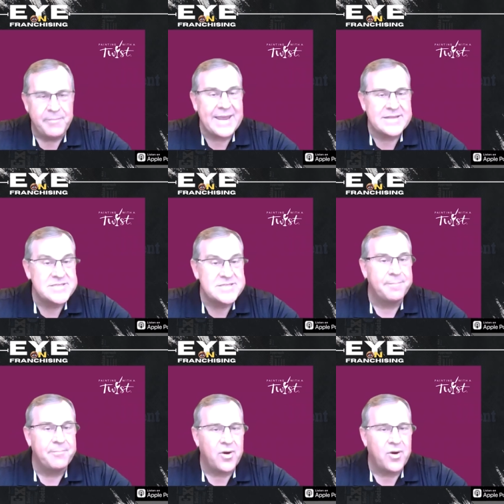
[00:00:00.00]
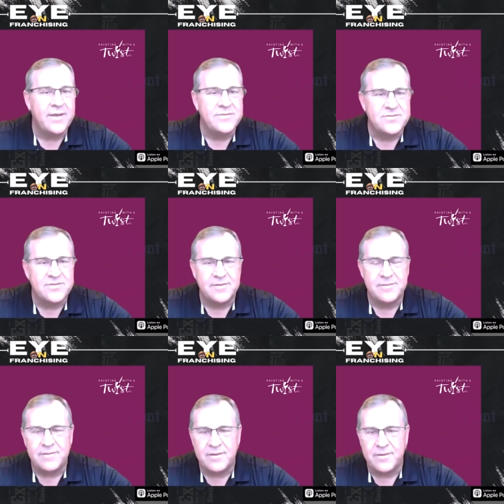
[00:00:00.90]
paint and sip brands,
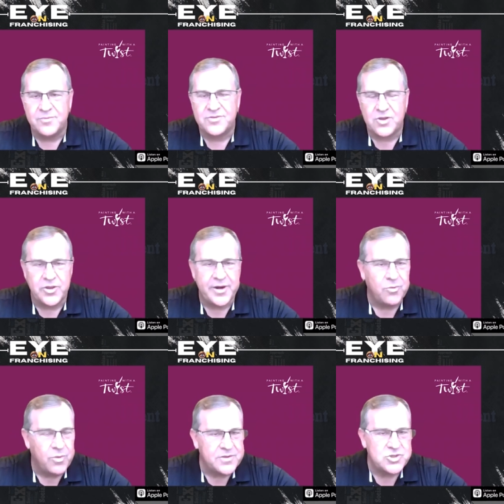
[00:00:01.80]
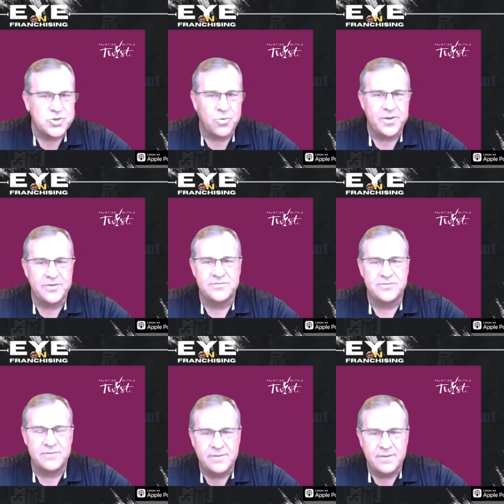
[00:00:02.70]
and it was clear what the
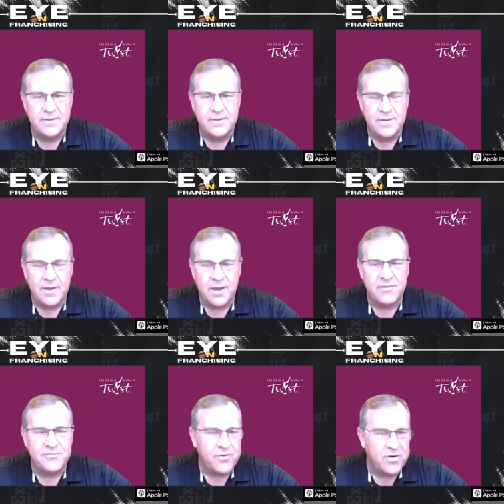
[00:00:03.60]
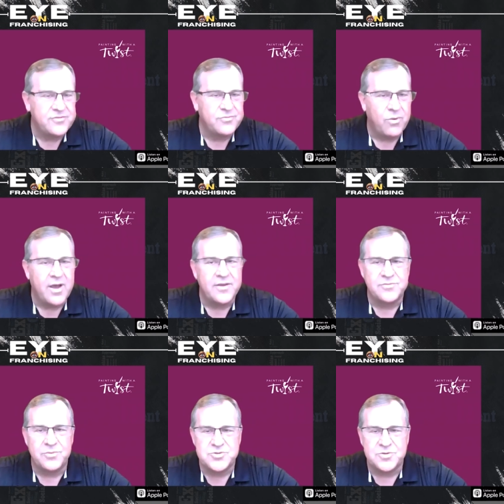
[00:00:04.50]
choice Uh, for us
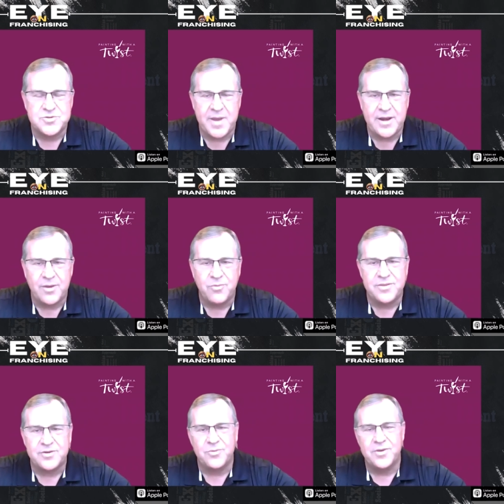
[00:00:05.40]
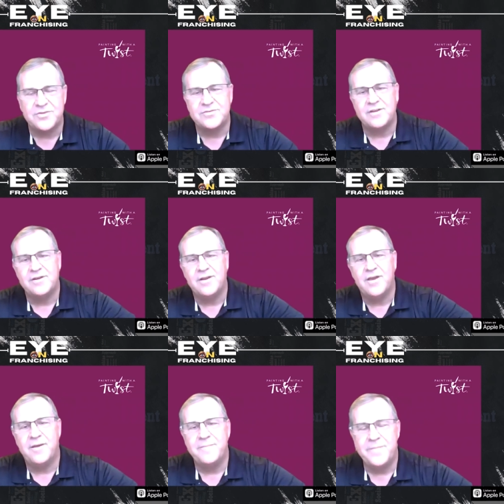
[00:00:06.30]
was, which was Painting with a Twist. And
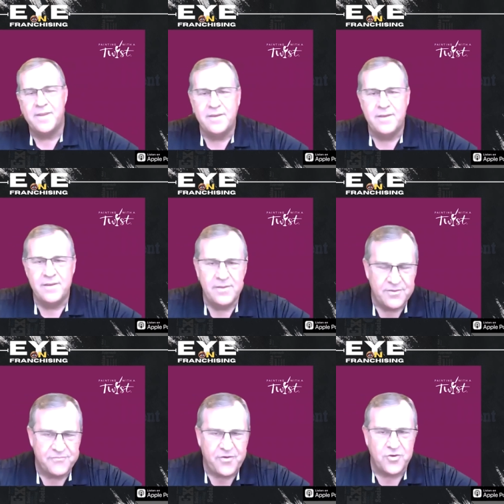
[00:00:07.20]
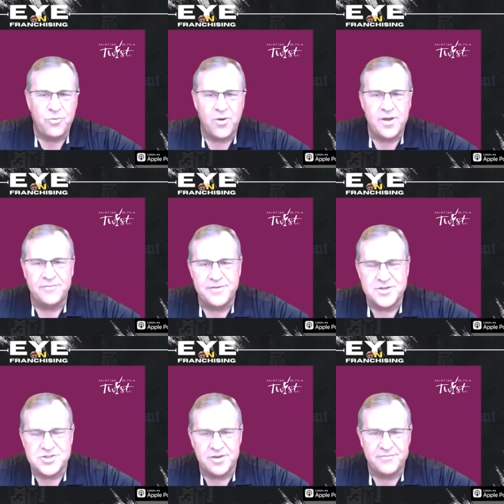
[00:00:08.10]
uh, the first one
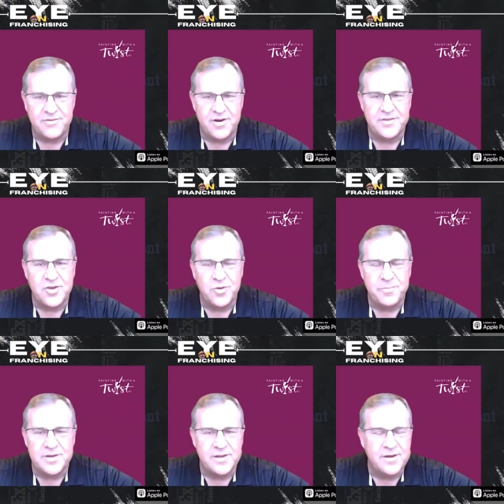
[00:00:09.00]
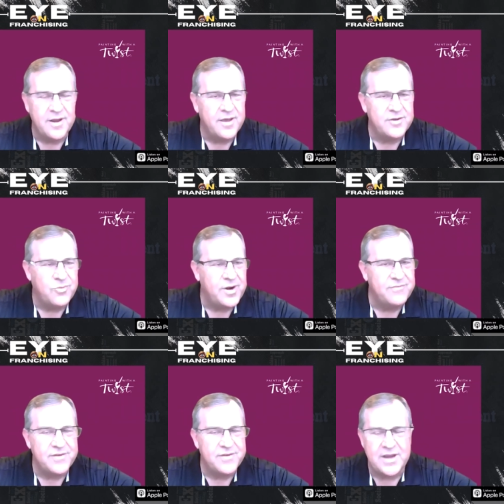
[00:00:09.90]
officially for us opened in uh,
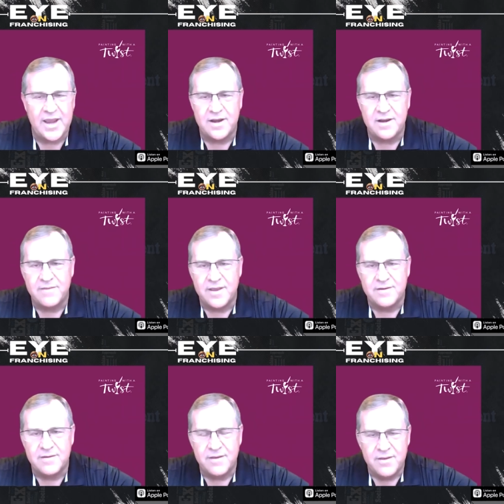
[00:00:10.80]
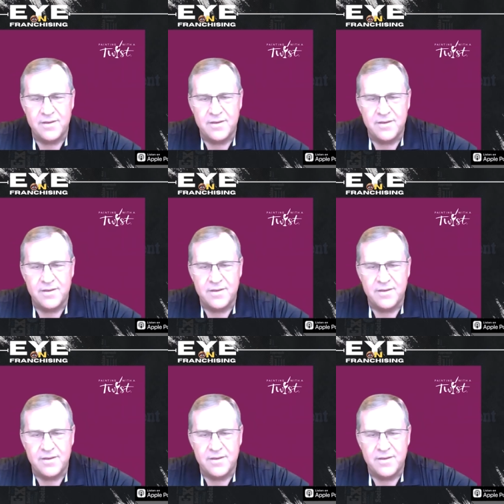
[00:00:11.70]
twenty fifteen. And then.